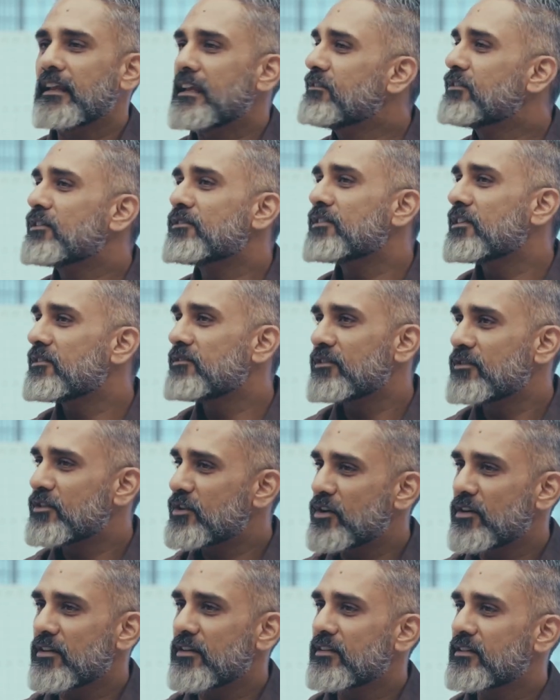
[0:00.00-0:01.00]
even when we
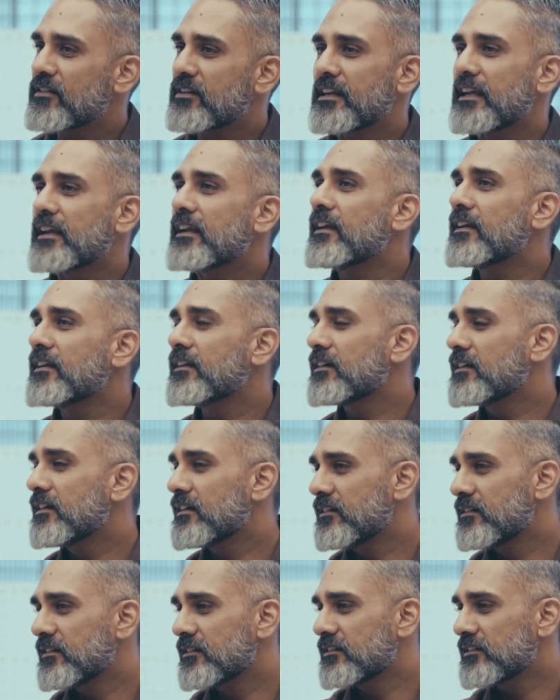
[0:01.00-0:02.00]
were taking
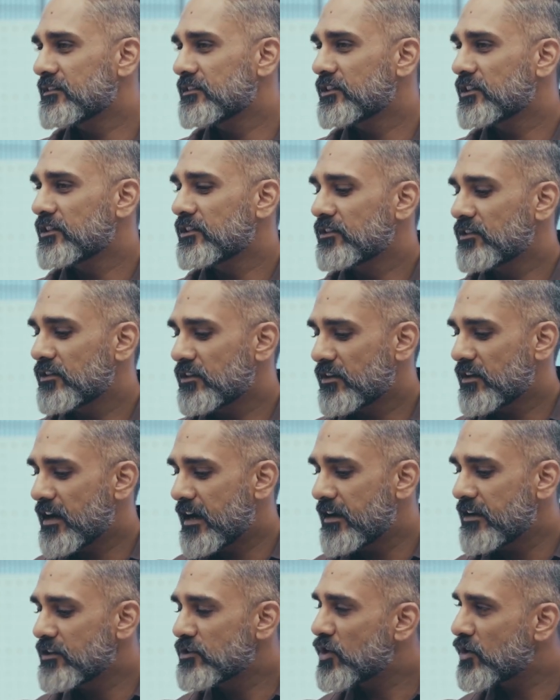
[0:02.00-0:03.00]

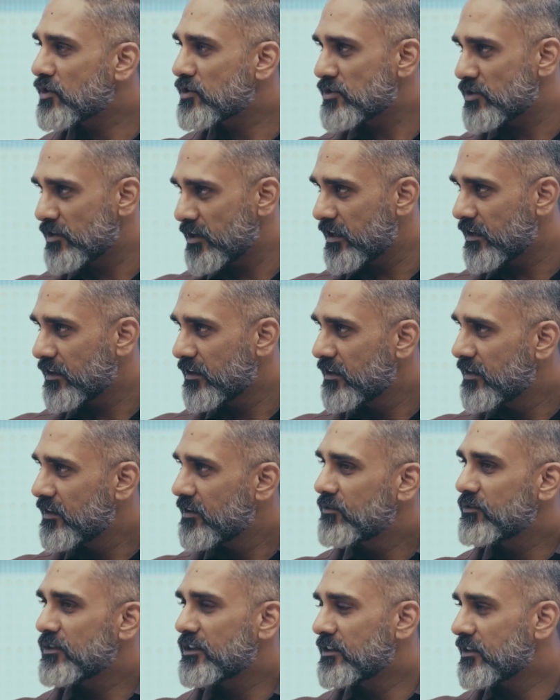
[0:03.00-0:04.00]
riding shots today
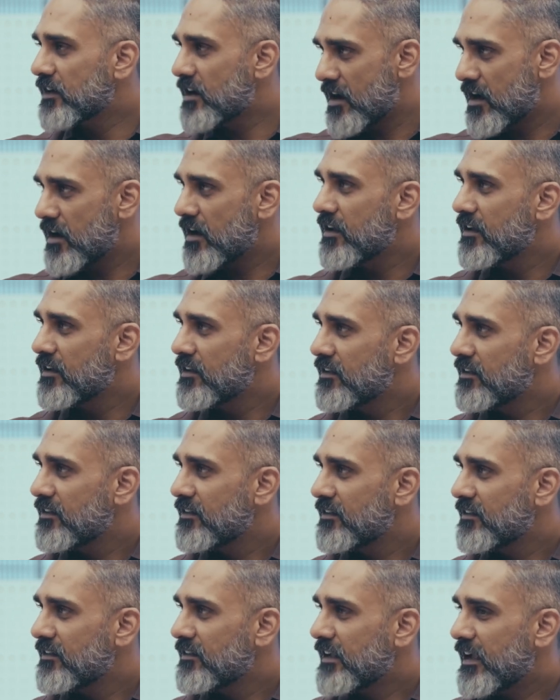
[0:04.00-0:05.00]
with the car,
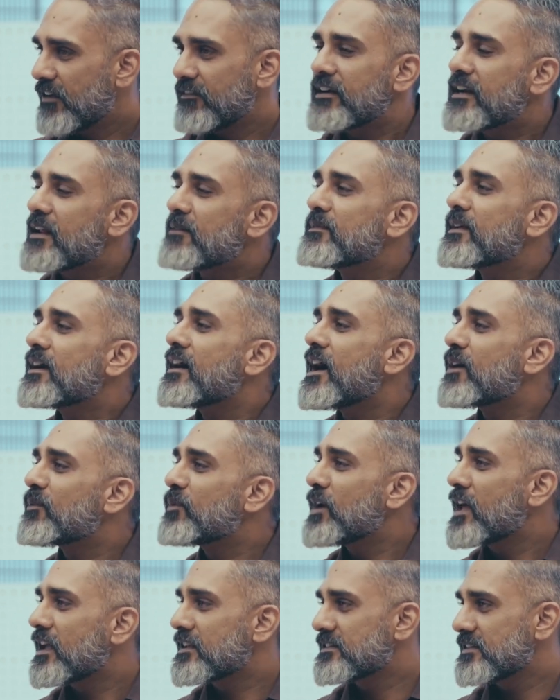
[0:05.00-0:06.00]
every time the car
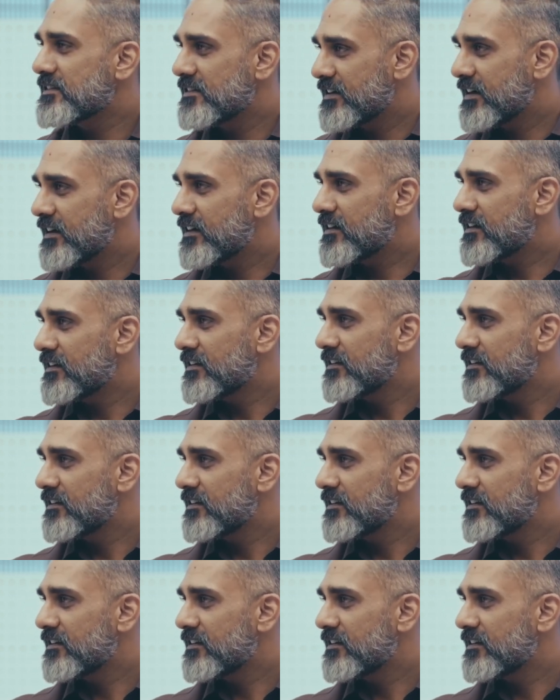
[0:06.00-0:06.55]
would accelerate,